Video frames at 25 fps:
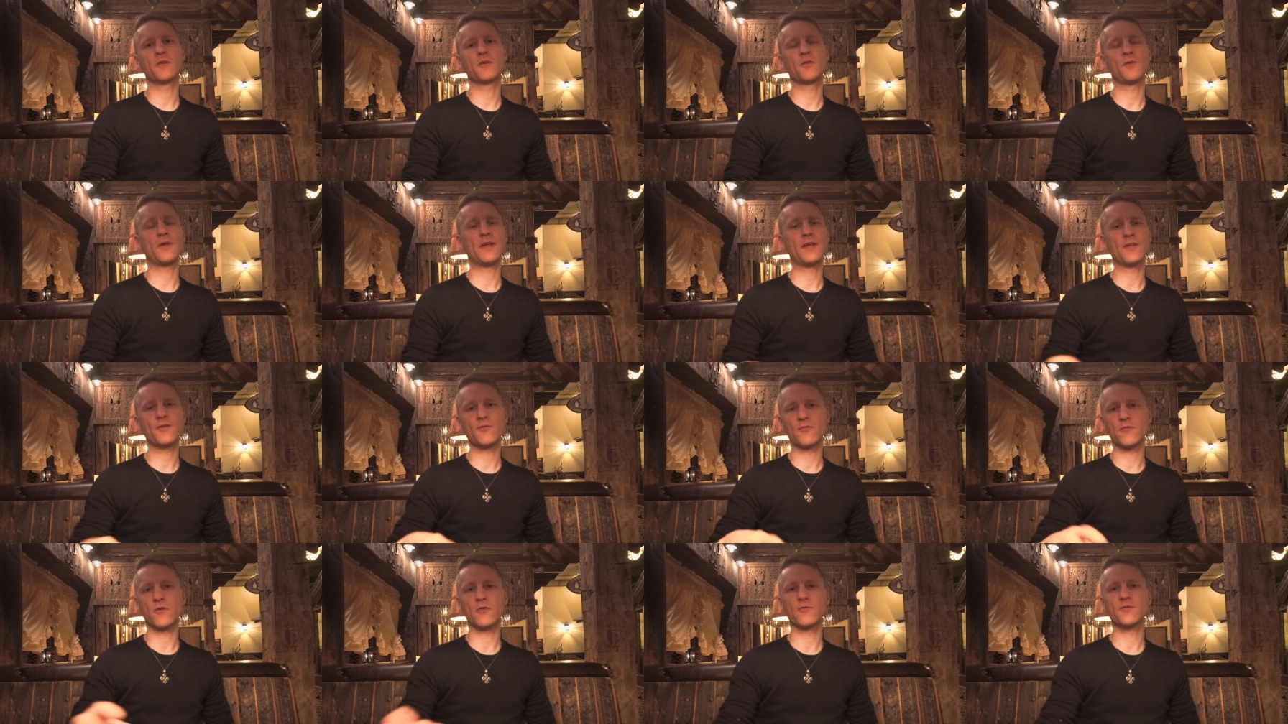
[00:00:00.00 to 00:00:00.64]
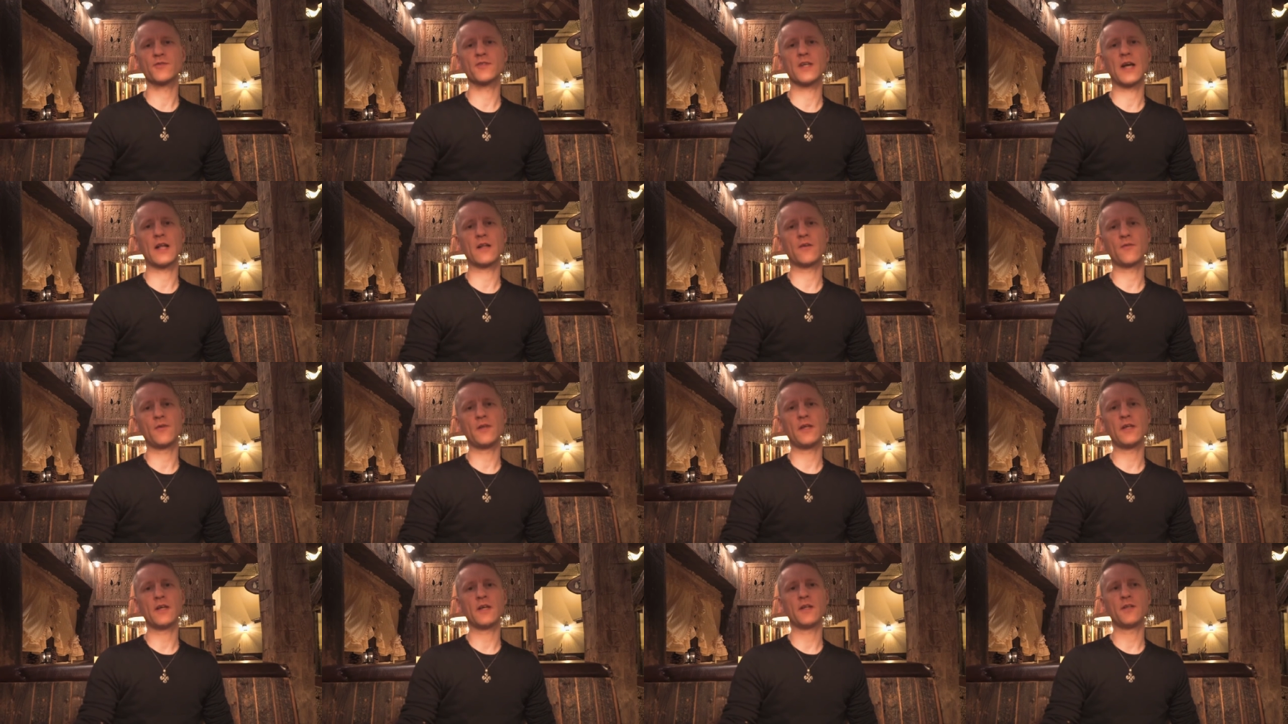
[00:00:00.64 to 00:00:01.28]
create your own
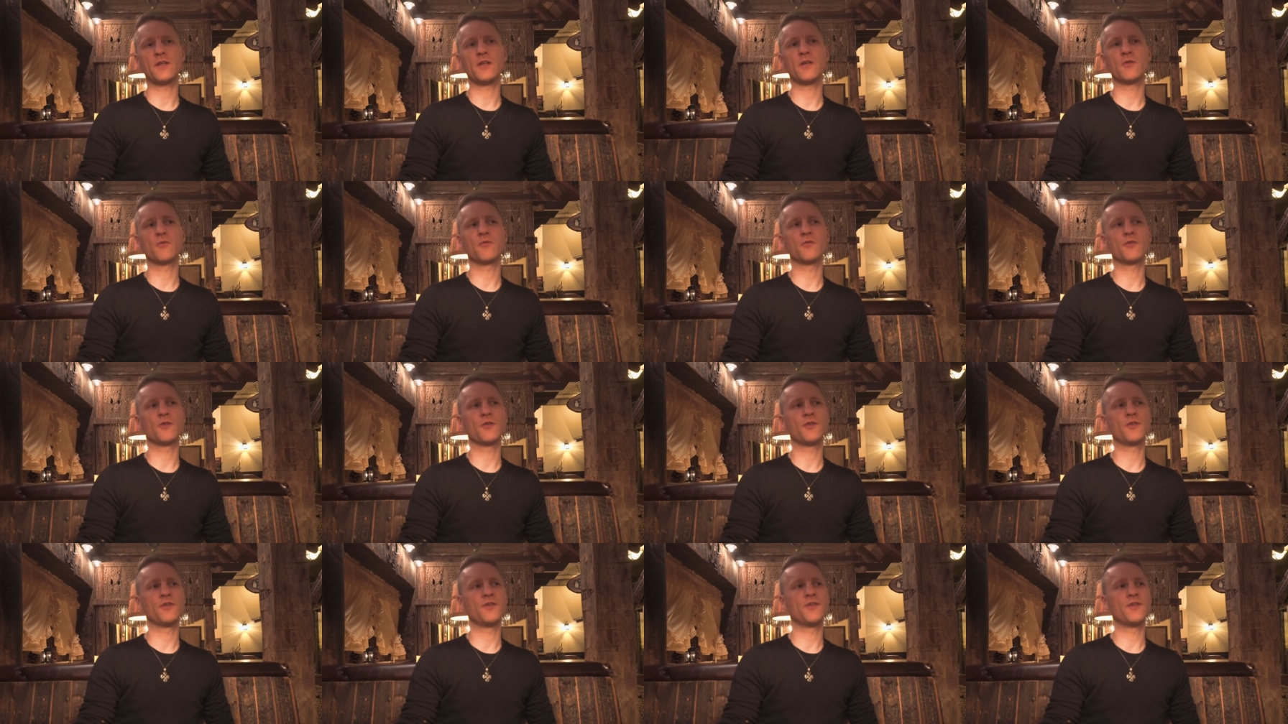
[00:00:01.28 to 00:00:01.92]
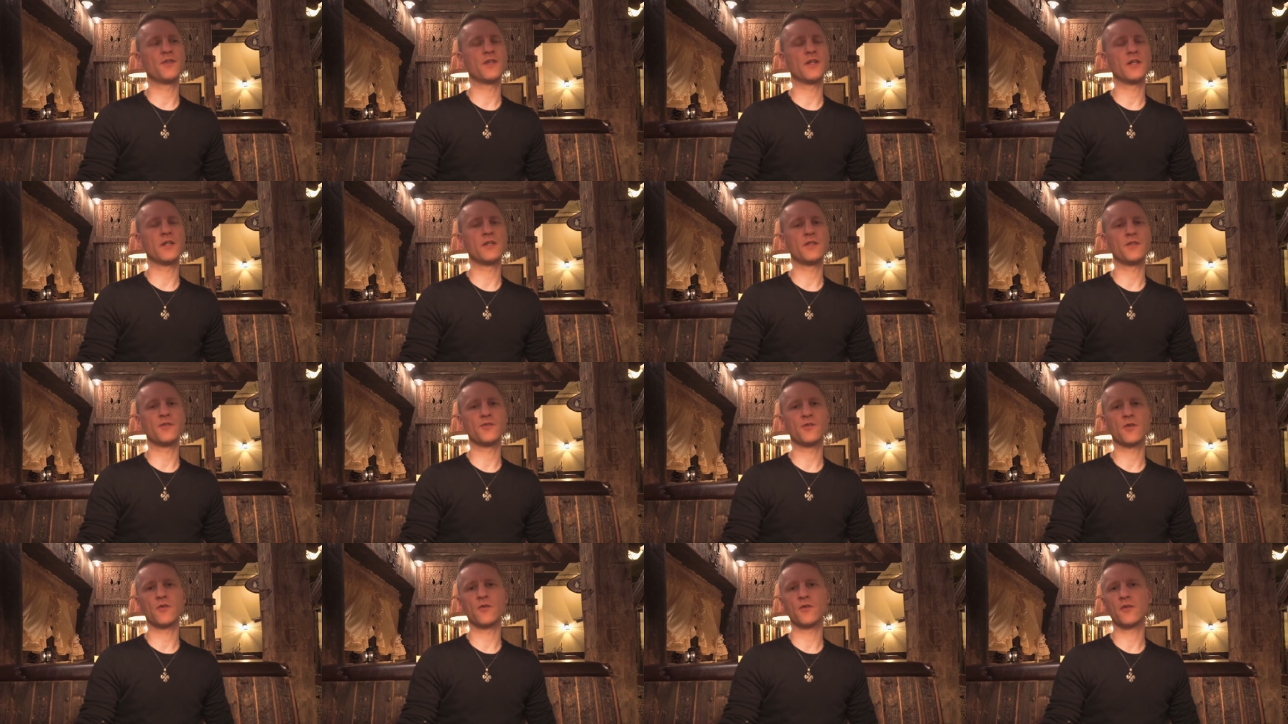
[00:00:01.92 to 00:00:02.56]
salary, and you would
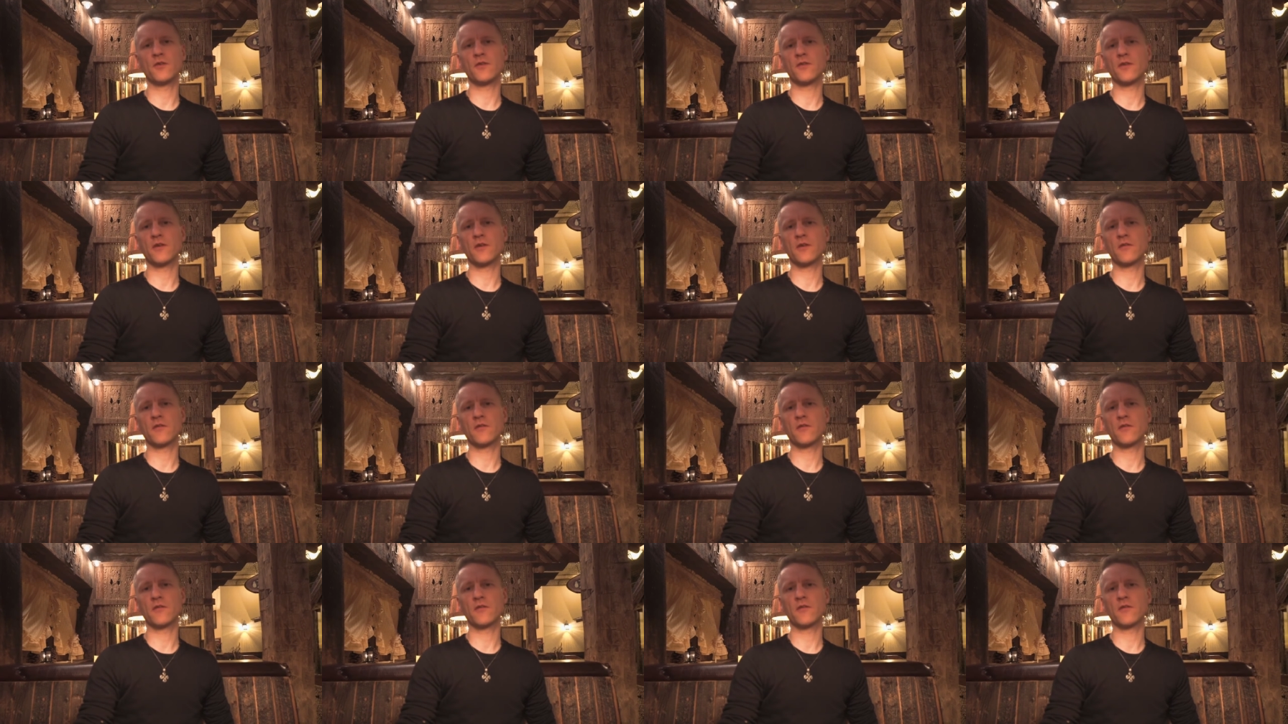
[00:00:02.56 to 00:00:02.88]
enjoy